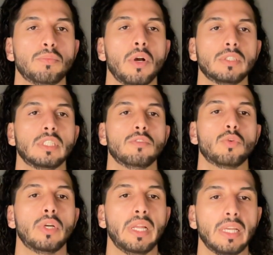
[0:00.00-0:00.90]
positive or
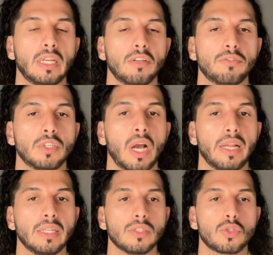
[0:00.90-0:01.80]
negative
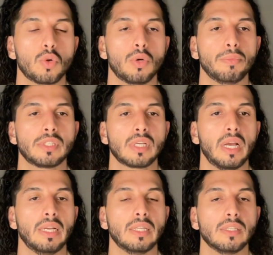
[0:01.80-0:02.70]
guidance or
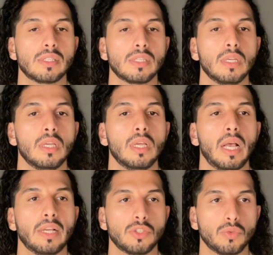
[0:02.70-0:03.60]
misguidance
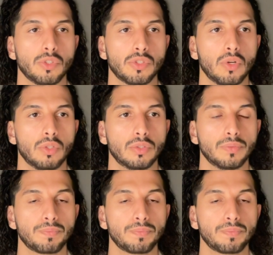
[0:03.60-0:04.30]
as a result.